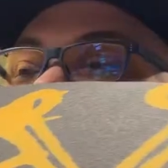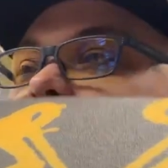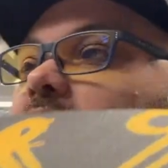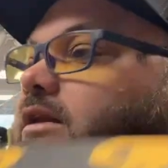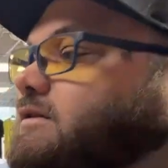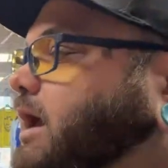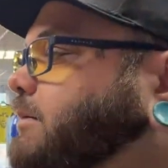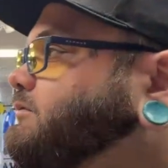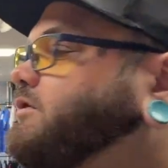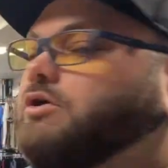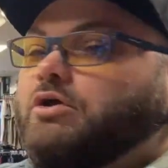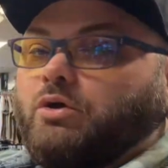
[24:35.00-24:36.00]
A lot of times
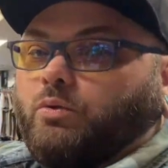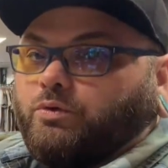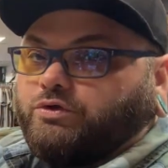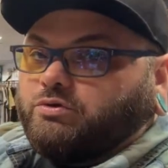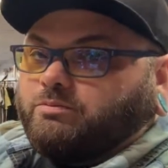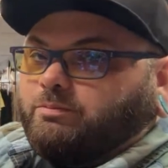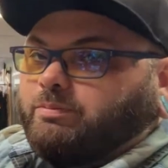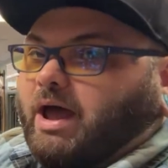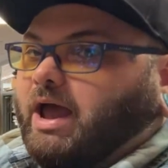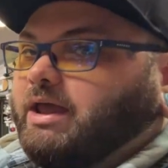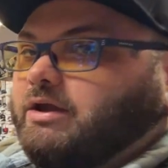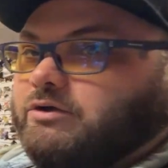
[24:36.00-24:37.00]
when you buy
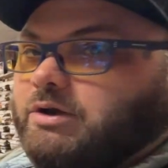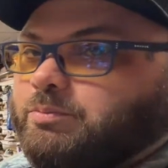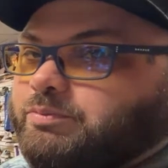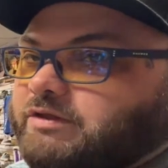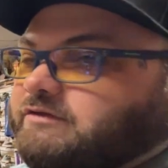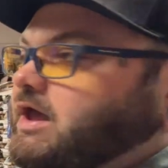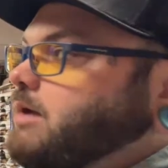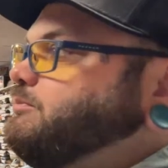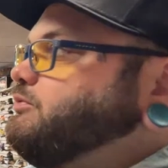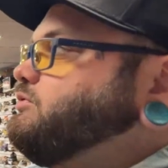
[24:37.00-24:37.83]
a grip that's got